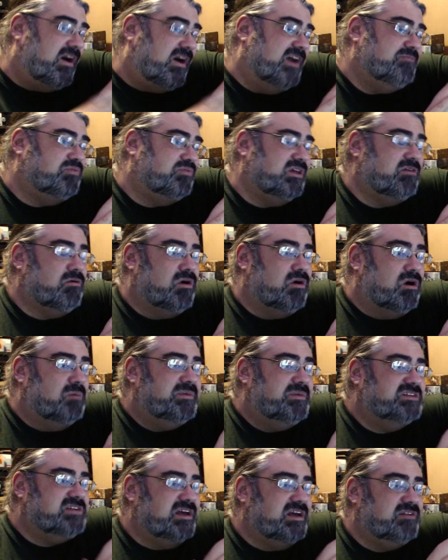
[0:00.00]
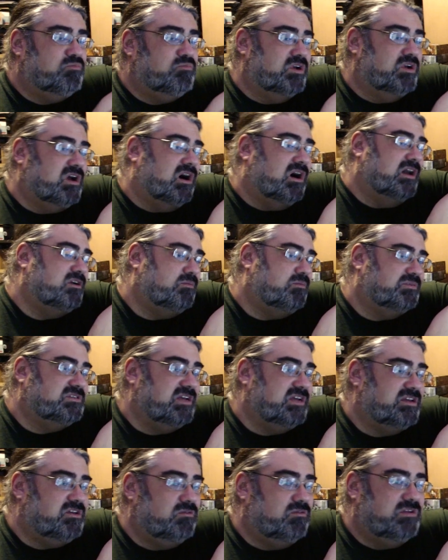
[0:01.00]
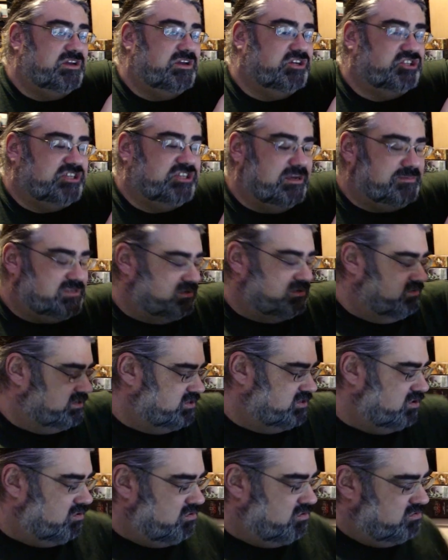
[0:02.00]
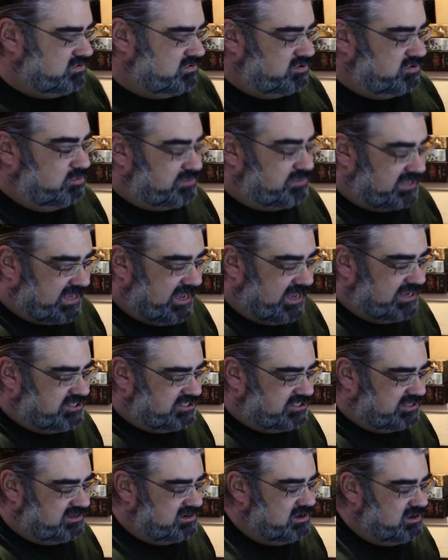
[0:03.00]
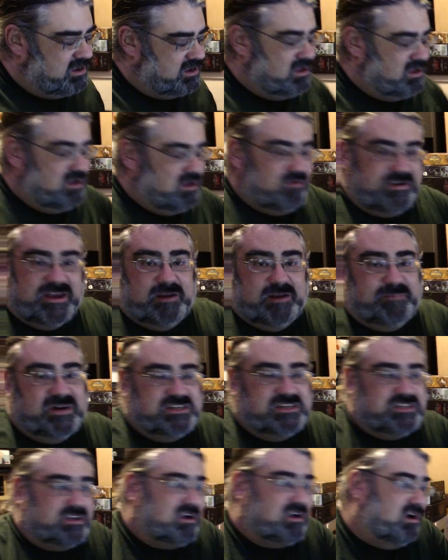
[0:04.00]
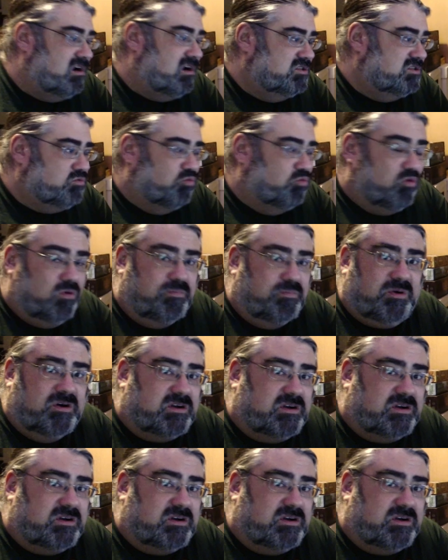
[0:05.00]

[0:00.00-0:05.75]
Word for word: player armies had 100% unique ships, there was no duplication. We got a bunch of cards, rule book,